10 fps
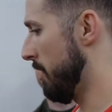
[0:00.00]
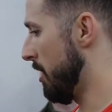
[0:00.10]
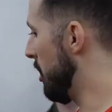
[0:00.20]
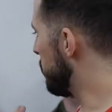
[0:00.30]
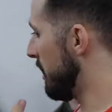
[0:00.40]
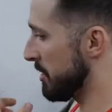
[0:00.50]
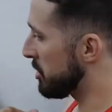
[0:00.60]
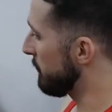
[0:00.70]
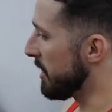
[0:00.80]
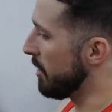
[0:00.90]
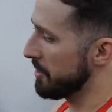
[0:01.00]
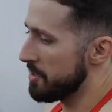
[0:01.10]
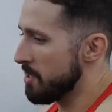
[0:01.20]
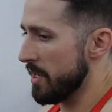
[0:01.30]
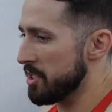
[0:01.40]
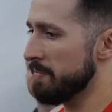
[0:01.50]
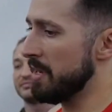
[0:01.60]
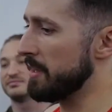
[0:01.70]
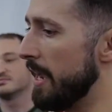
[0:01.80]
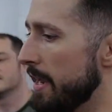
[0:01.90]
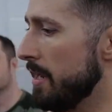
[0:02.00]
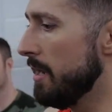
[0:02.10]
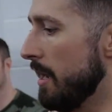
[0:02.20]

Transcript: All tumbling should be going. There's no question about that.